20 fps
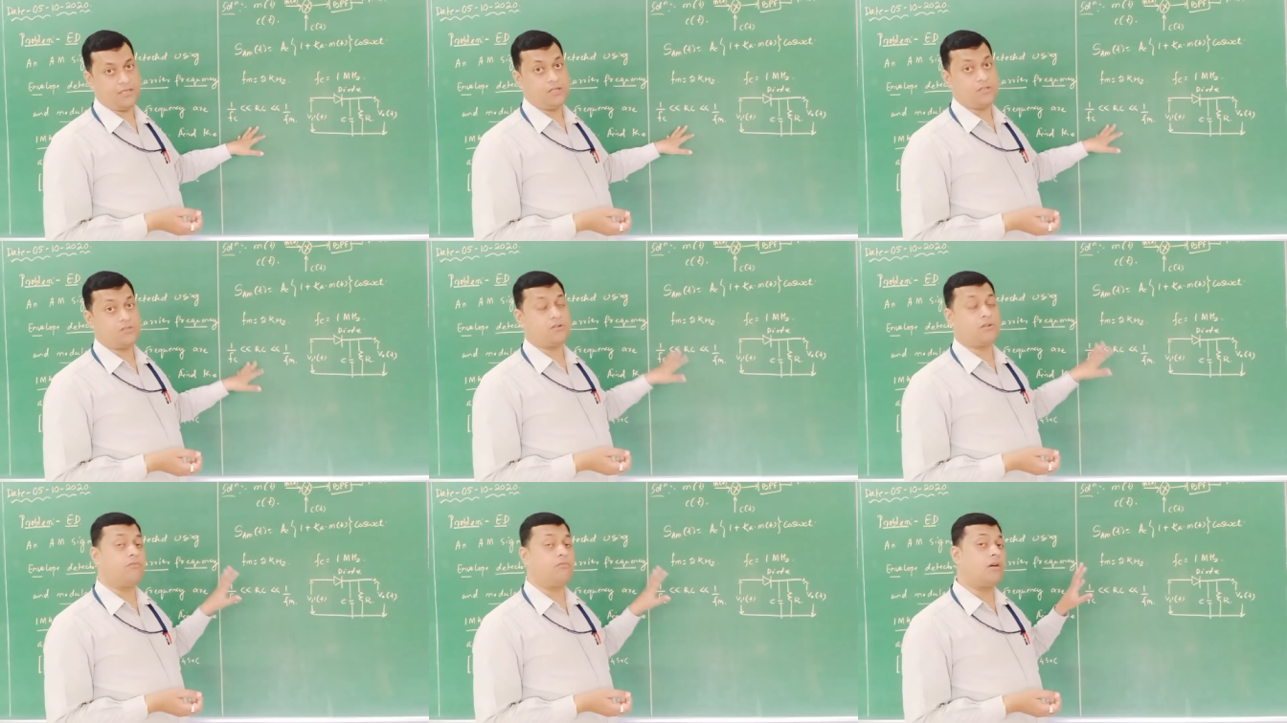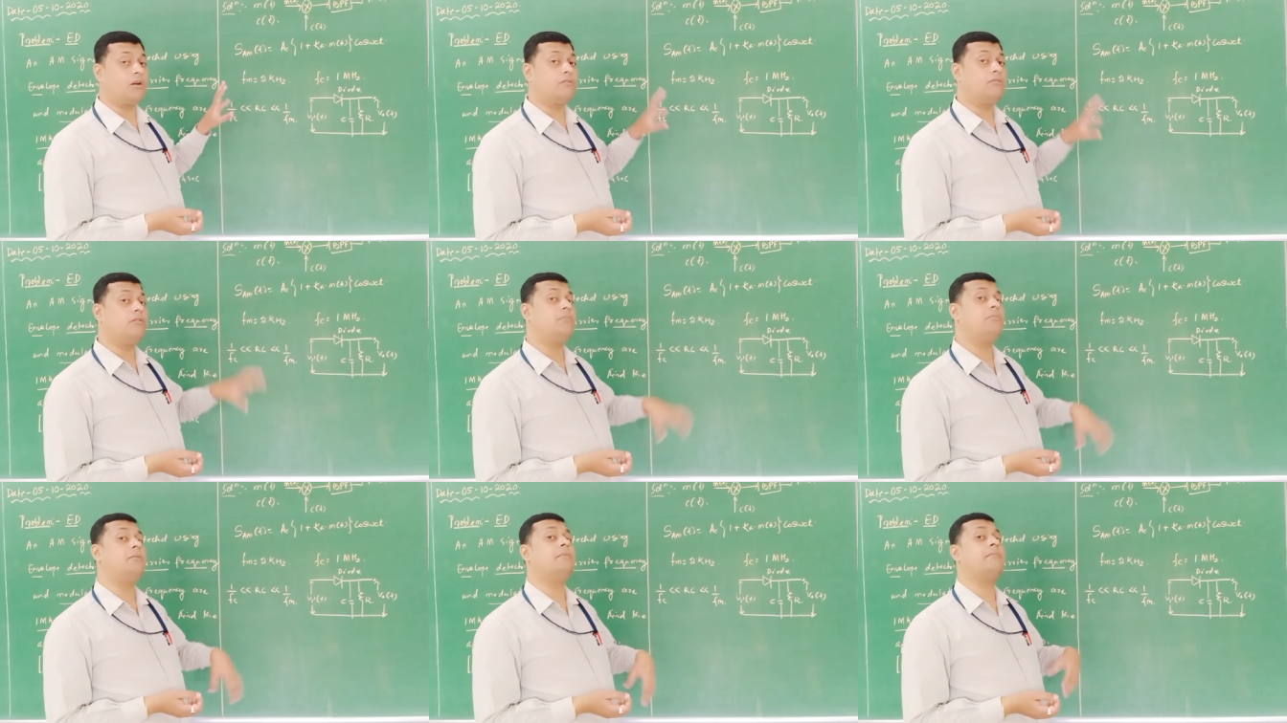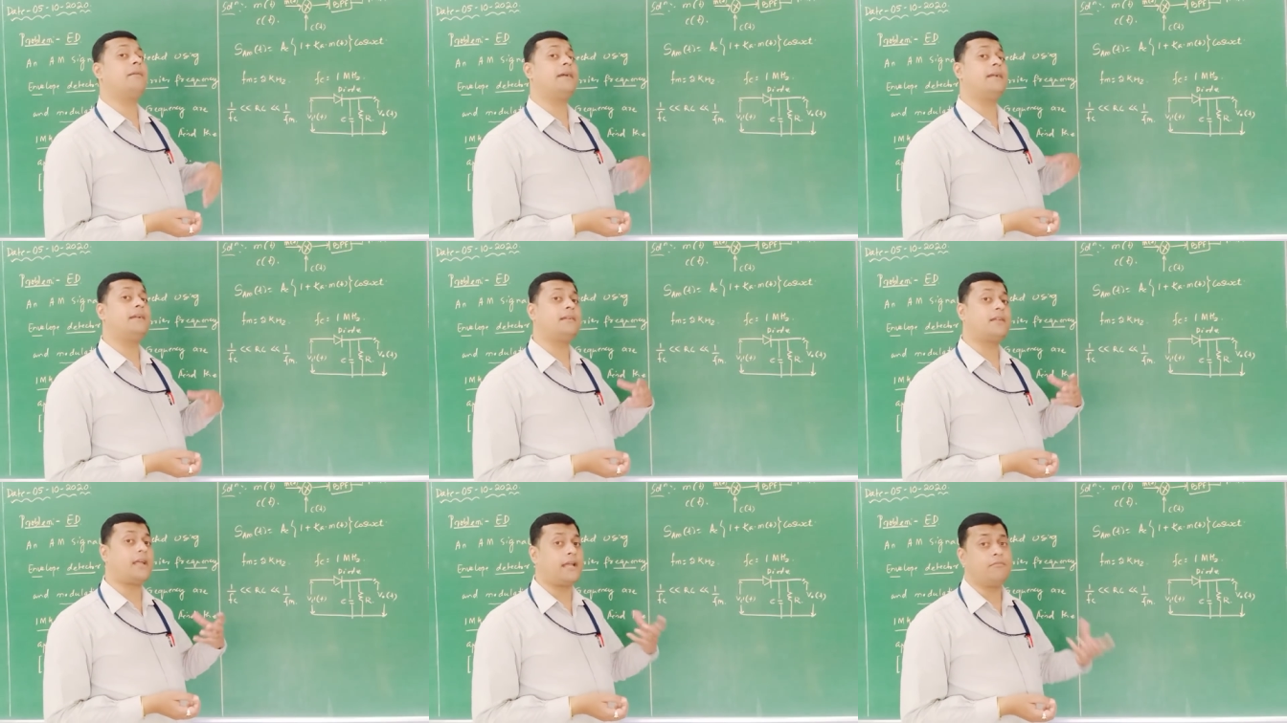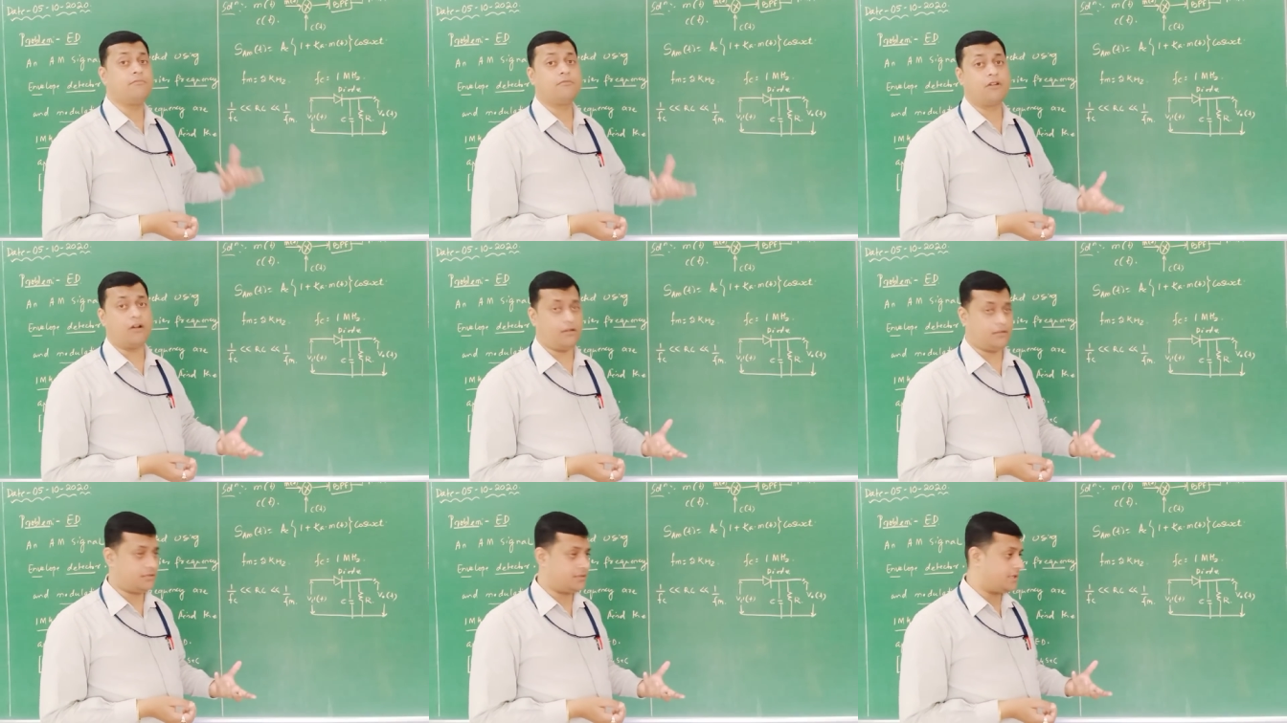So what will be my time
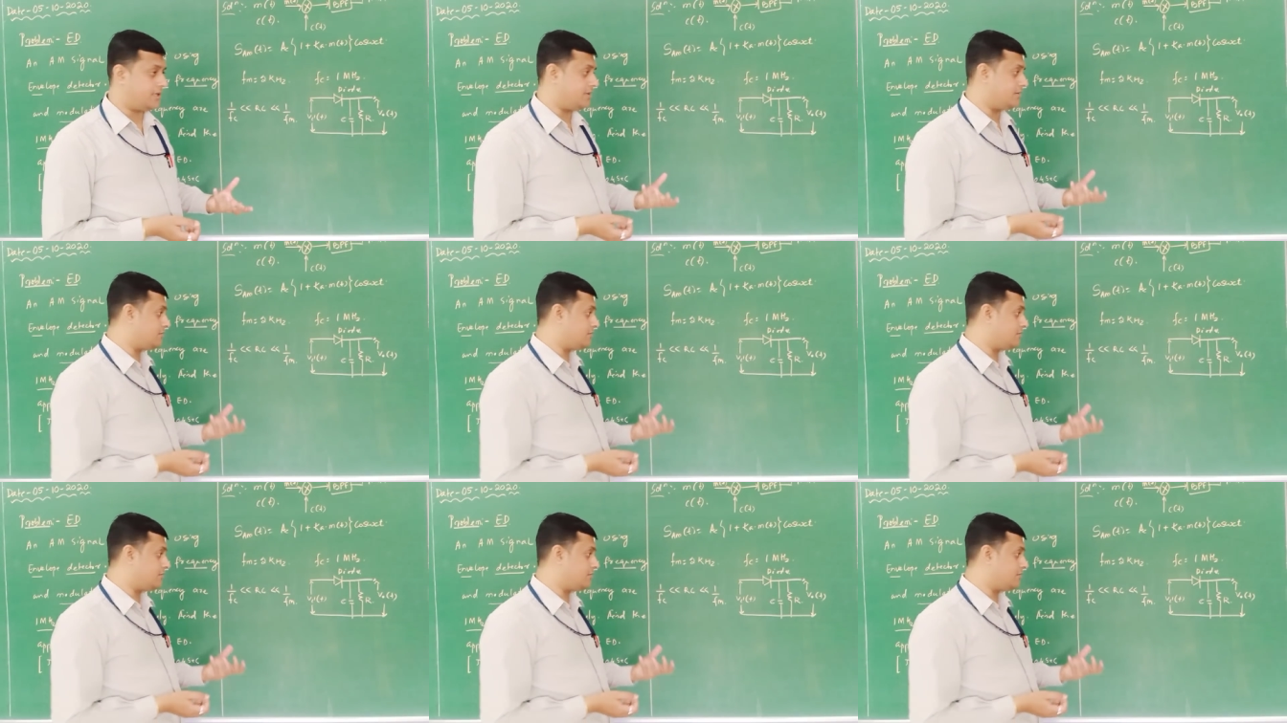constant?